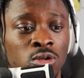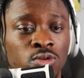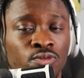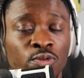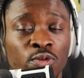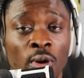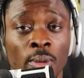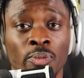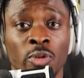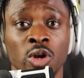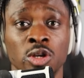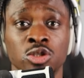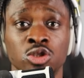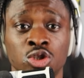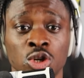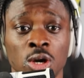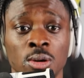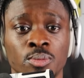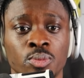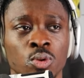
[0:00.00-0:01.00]
from the
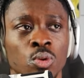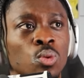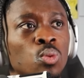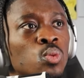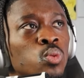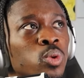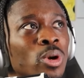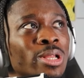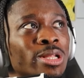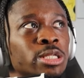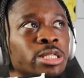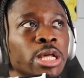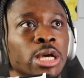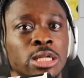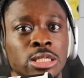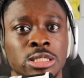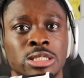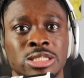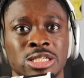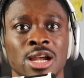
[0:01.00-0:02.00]
jump with the
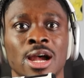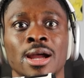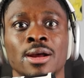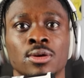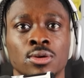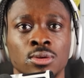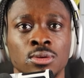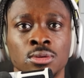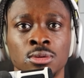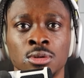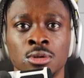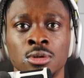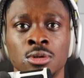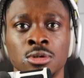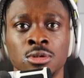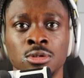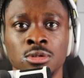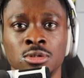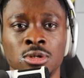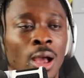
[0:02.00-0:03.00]
title.
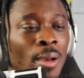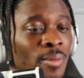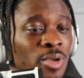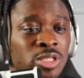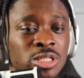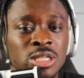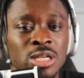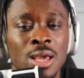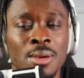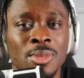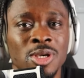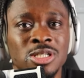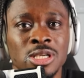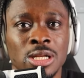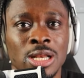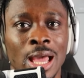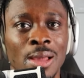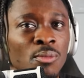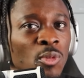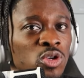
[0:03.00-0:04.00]
You know what I mean?
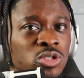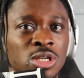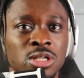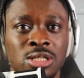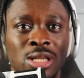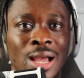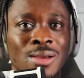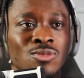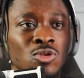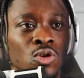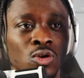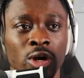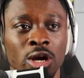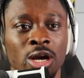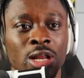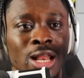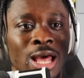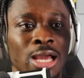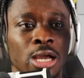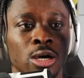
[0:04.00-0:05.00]
Like most of the time you
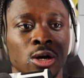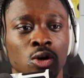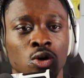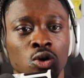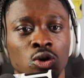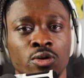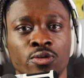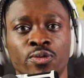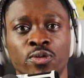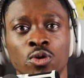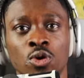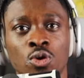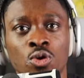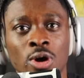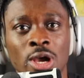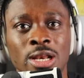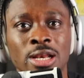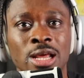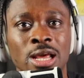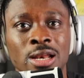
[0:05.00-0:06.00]
hear like a hook flow
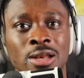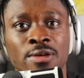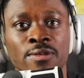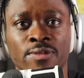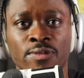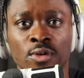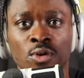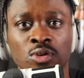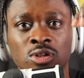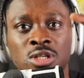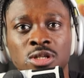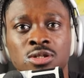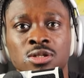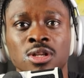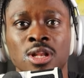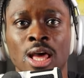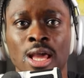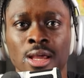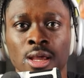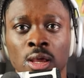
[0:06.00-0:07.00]
and then it flows
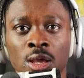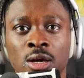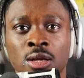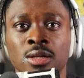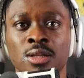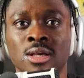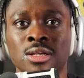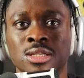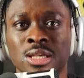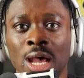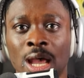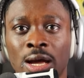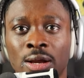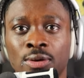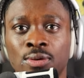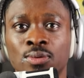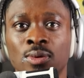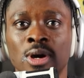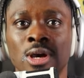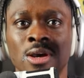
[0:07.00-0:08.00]
into like the
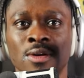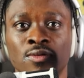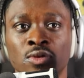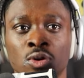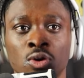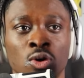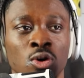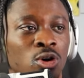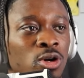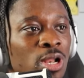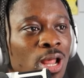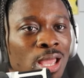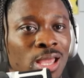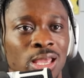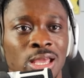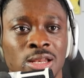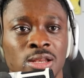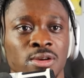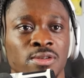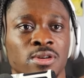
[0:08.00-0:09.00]
title or whatever, or like
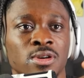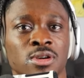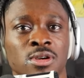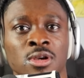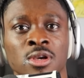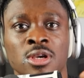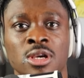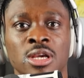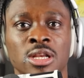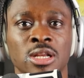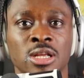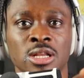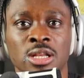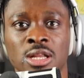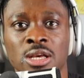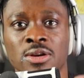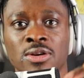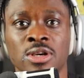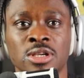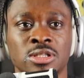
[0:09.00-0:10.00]
in the
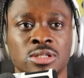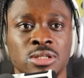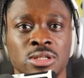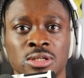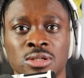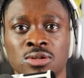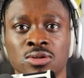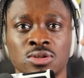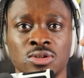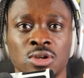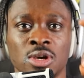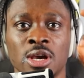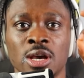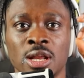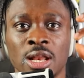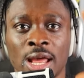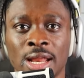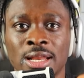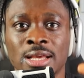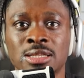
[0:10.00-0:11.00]
lyrics, you know, you
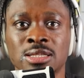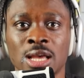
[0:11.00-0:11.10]
hear like the